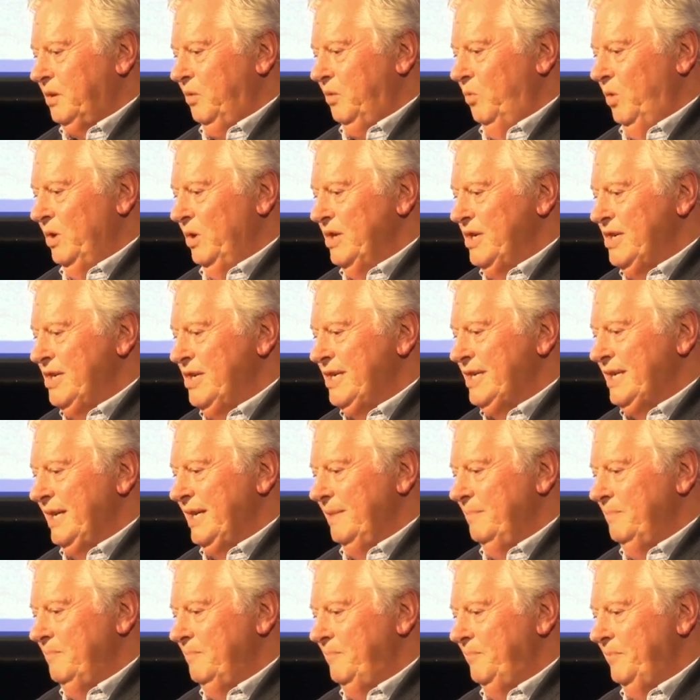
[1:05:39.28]
was
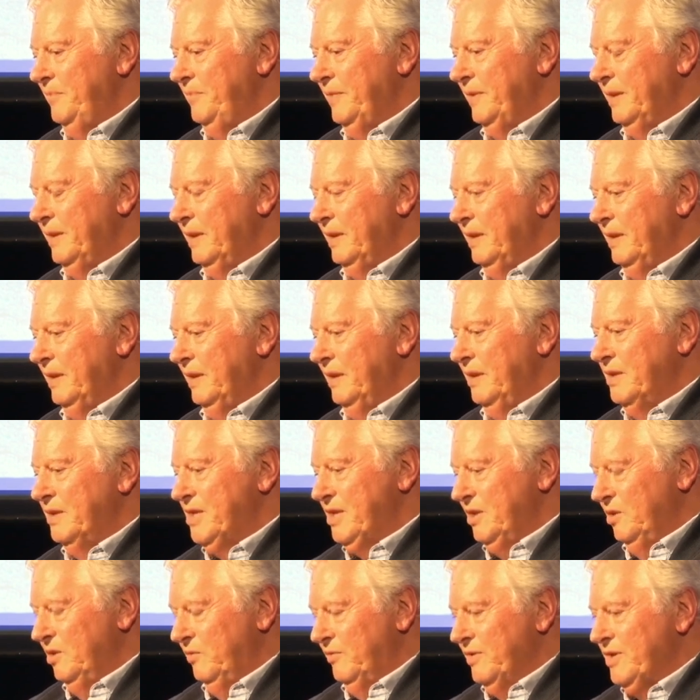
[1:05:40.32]
um, at
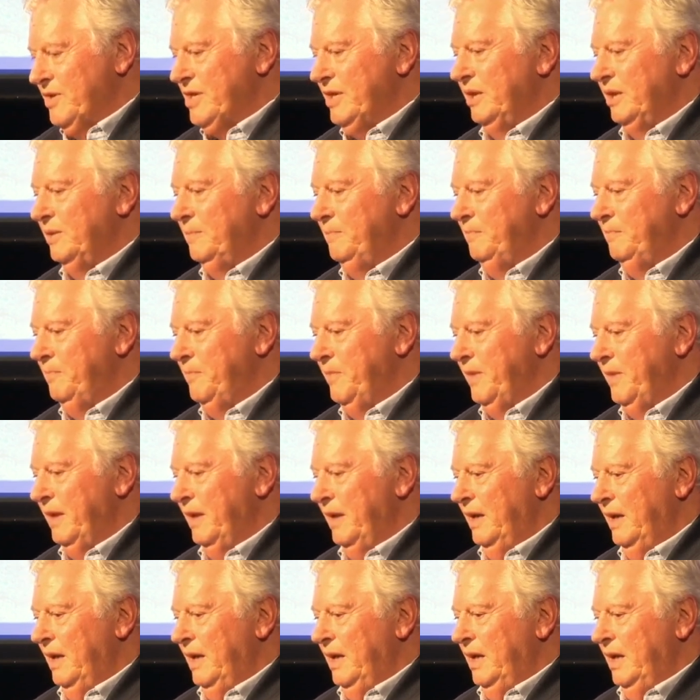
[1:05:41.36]
Silverstone.
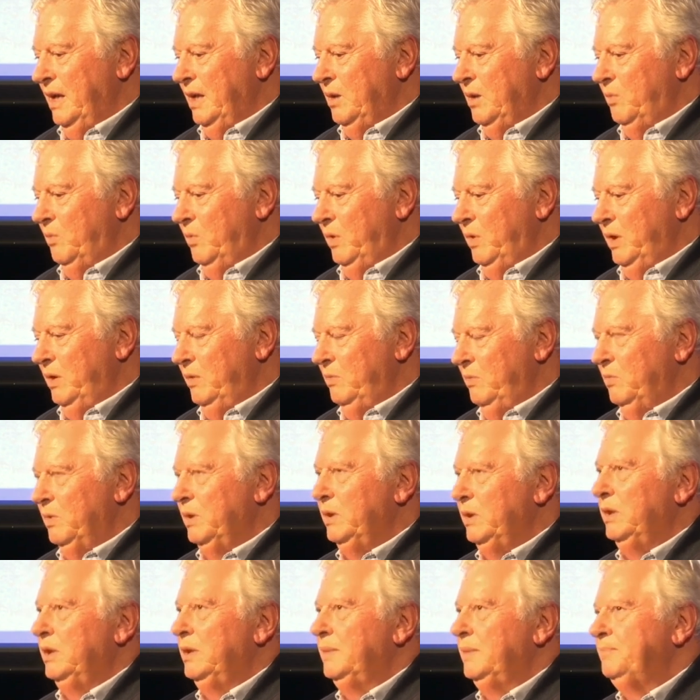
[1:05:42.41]
We
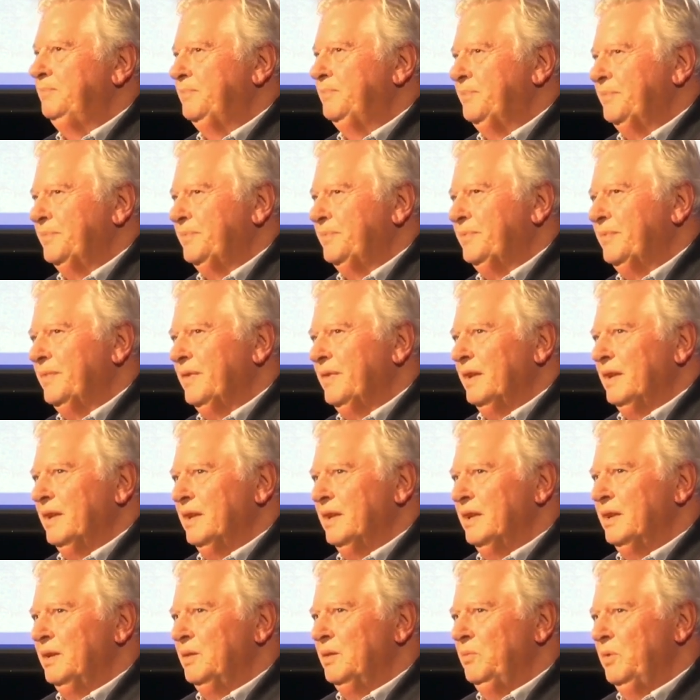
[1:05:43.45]
were
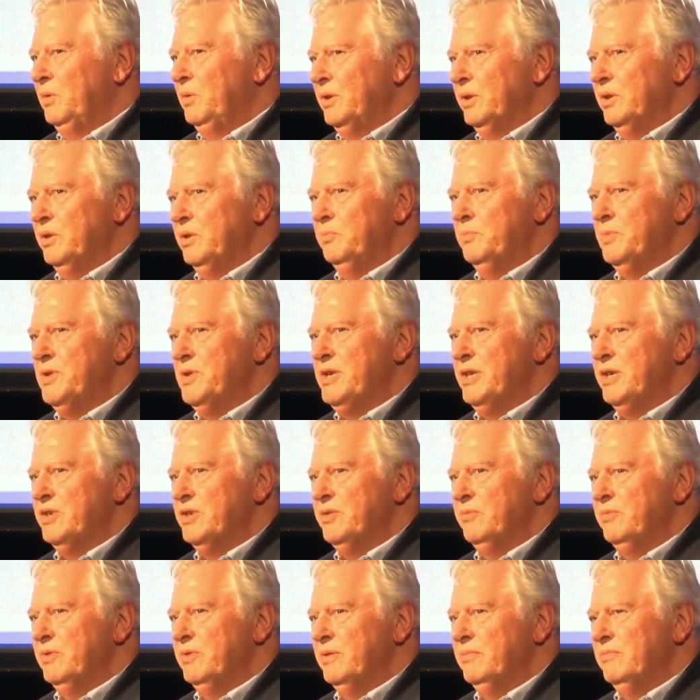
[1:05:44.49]
we were in a good
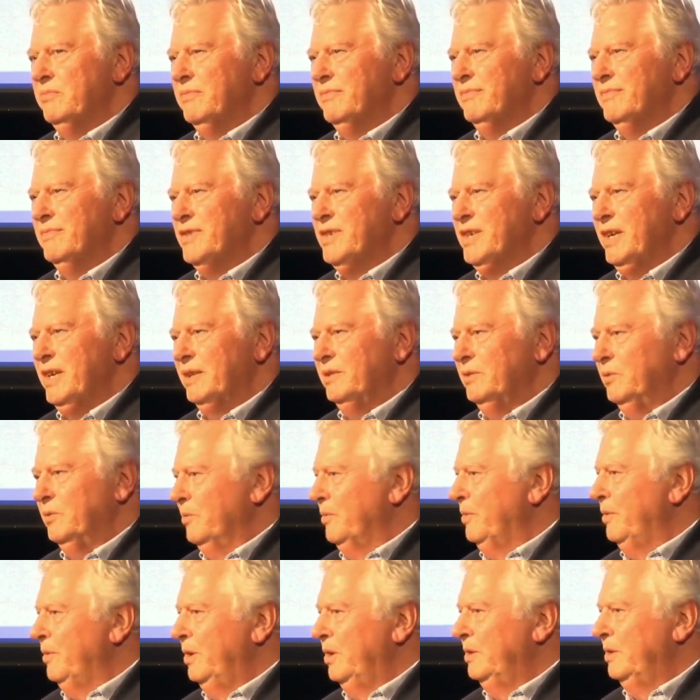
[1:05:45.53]
position. We were second or
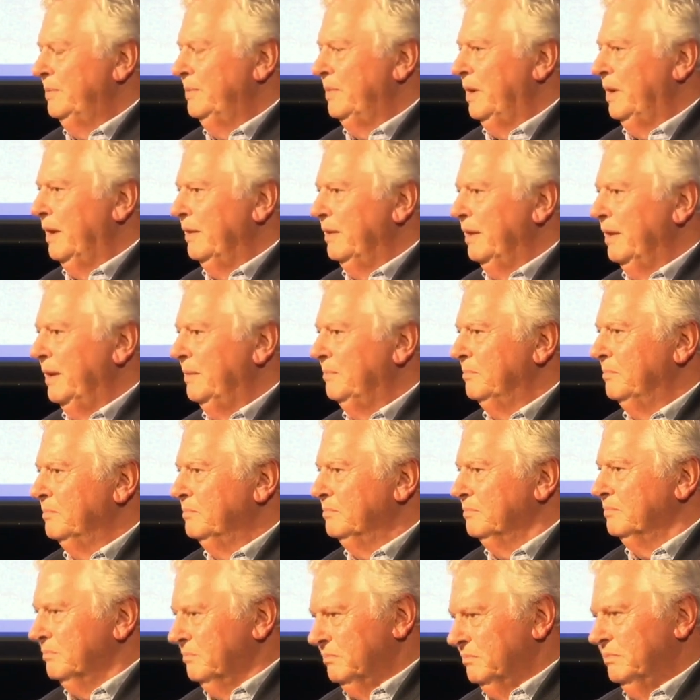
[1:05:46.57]
third, I think,
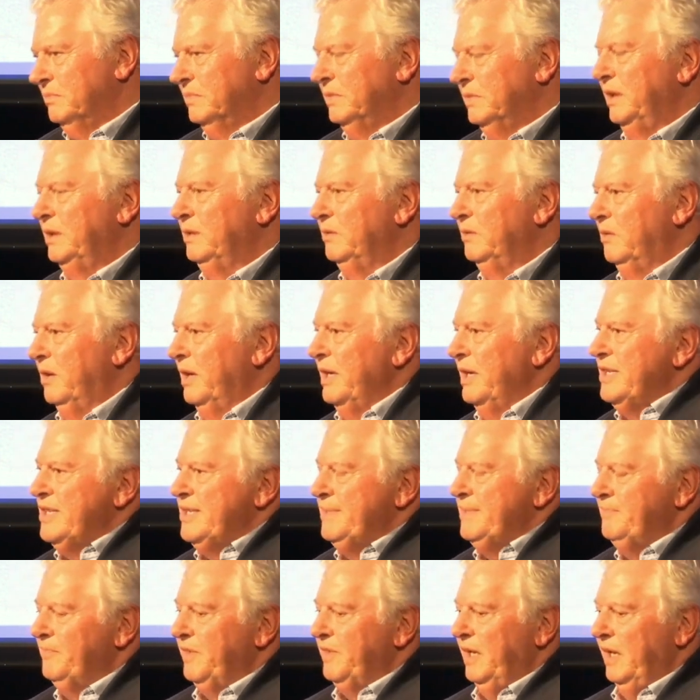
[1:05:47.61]
in the race,
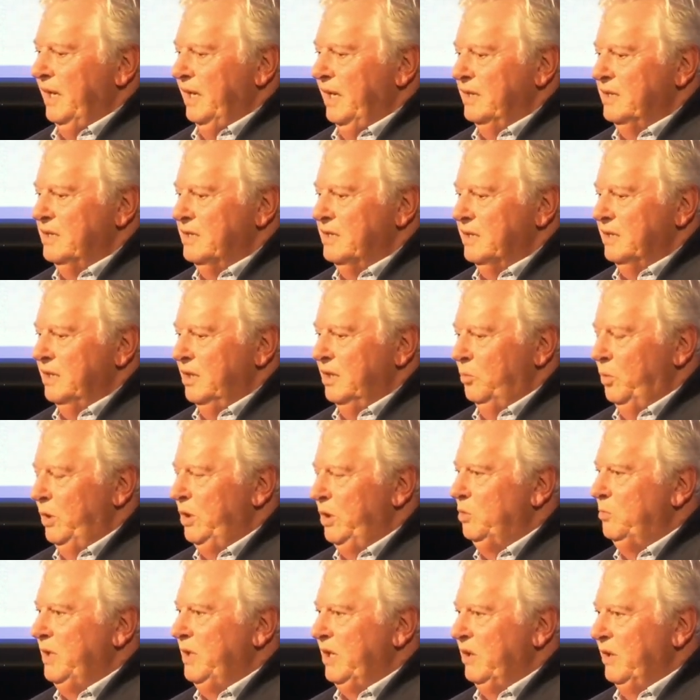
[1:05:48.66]
and a
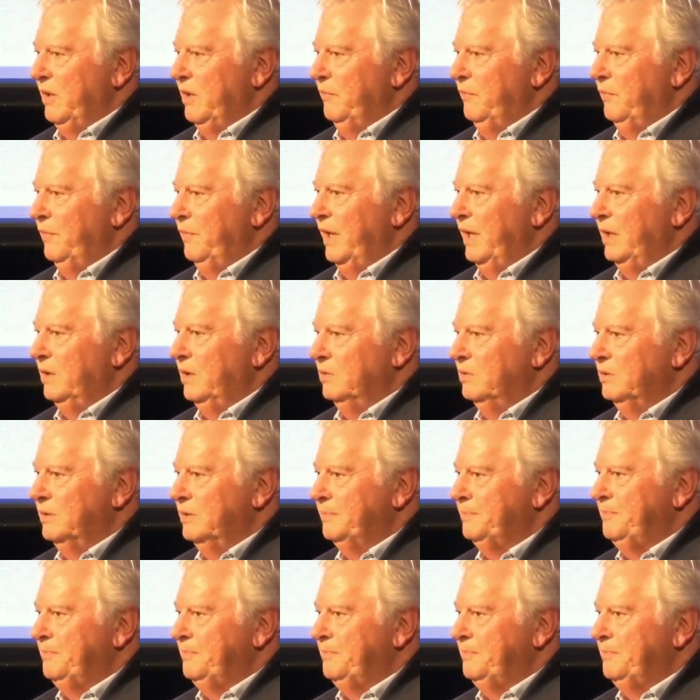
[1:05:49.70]
wheel bearing failed.